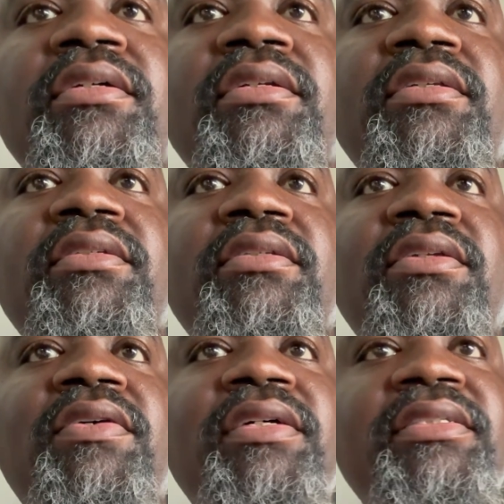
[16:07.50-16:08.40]
Let's
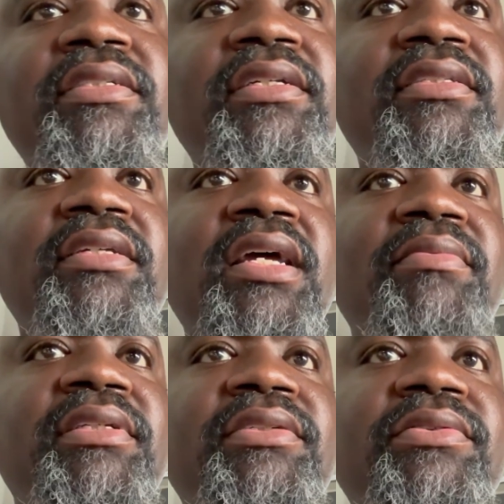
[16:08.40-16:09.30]
log into the
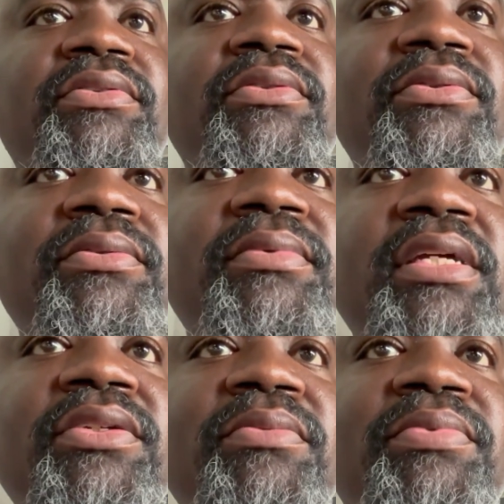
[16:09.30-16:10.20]
tab at YouTube.
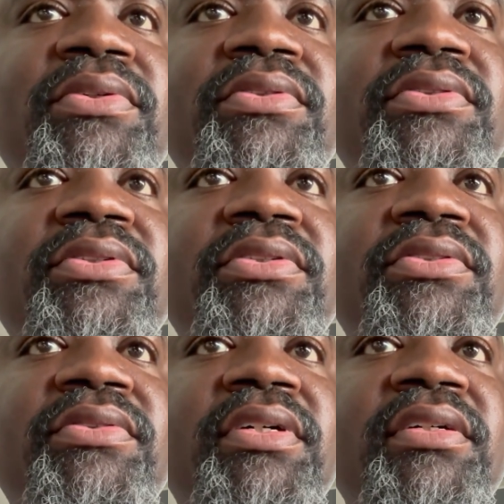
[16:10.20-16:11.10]
Can you post your
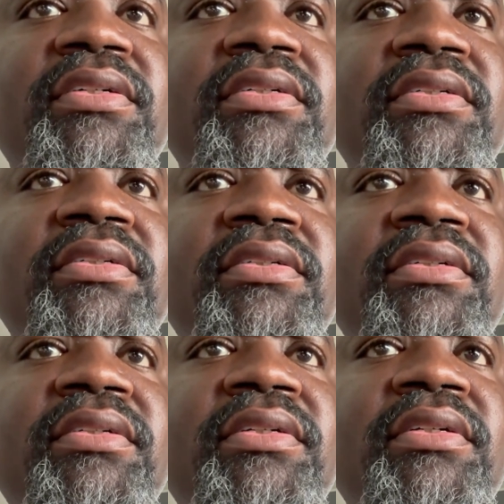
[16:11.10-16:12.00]
truck
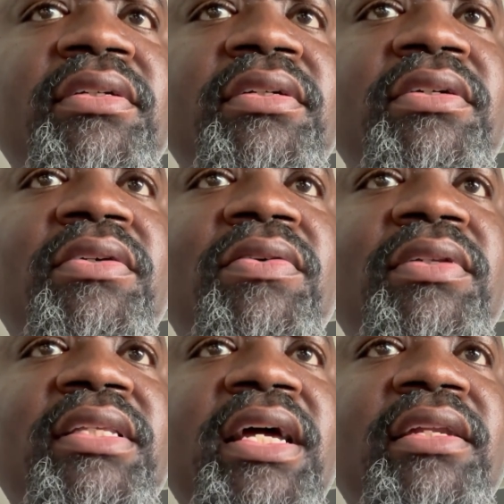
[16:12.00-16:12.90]

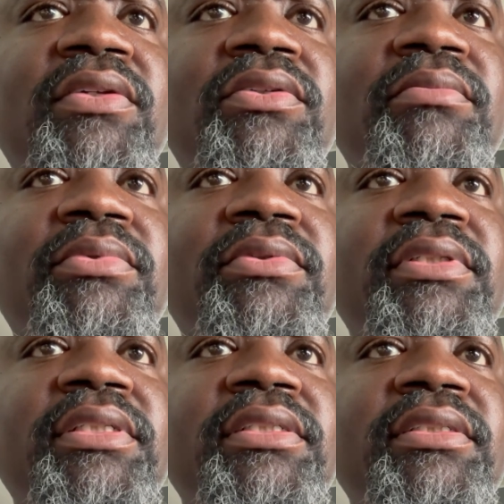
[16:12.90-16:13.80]
on that load board?